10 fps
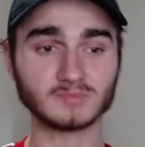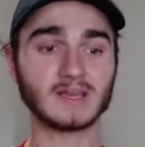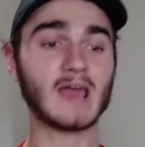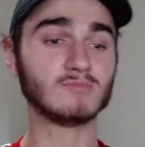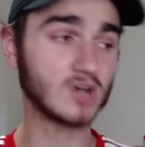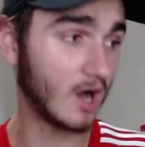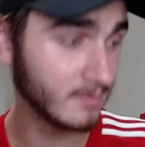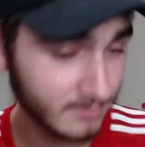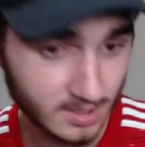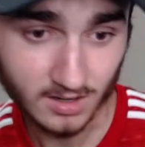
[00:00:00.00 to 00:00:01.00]
game time
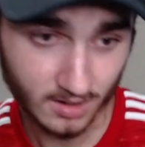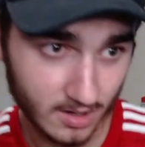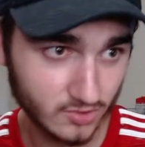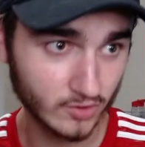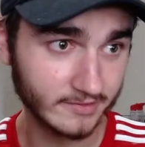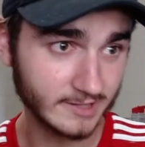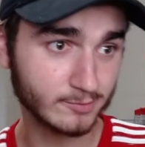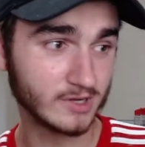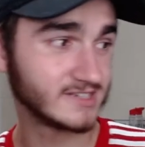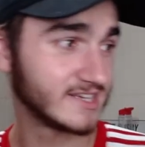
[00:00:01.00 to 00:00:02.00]
during this
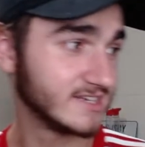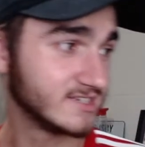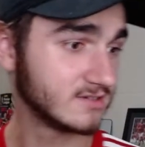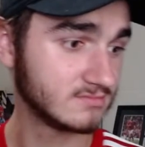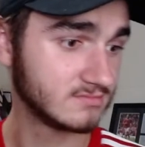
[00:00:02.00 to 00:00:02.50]
pre-season,